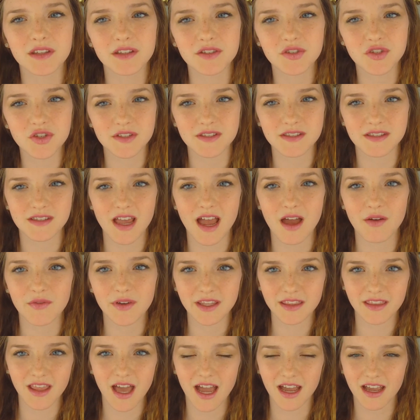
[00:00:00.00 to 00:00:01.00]
just
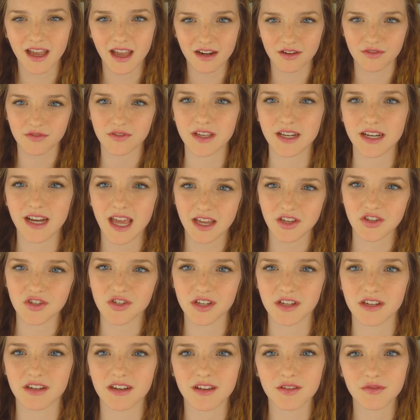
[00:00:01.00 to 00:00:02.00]
having that kind of
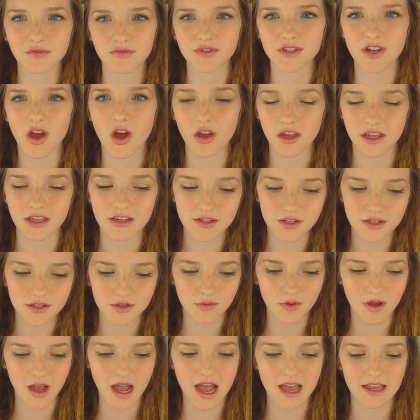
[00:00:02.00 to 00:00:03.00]
connection of talking to
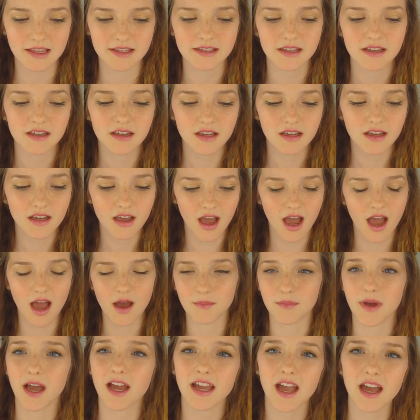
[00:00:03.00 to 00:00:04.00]
you guys,
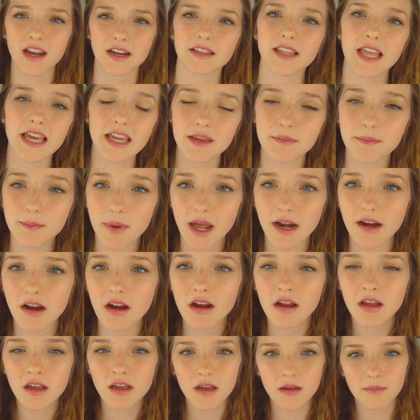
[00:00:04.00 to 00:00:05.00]
I kind of like it
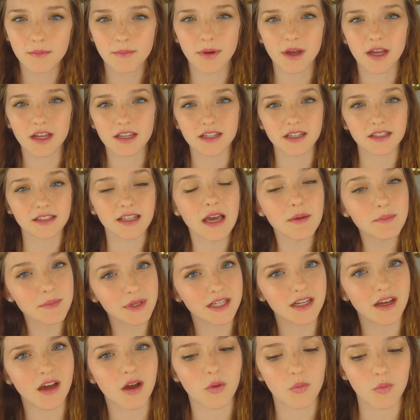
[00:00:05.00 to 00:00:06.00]
better, but let
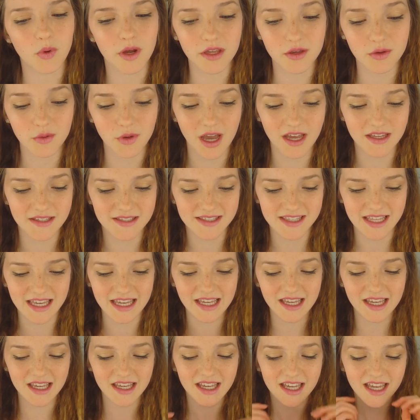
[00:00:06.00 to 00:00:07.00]
me know what you guys
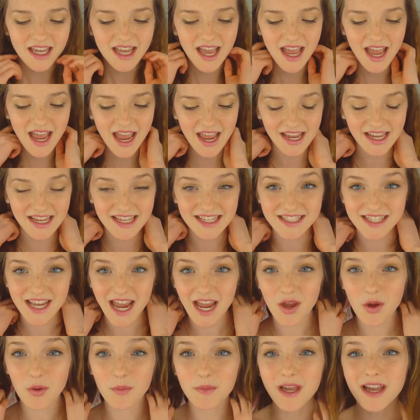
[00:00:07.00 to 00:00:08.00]
think, and
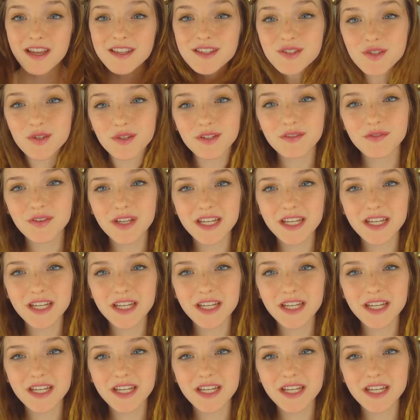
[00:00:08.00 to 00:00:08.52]
I hope you guys enjoy the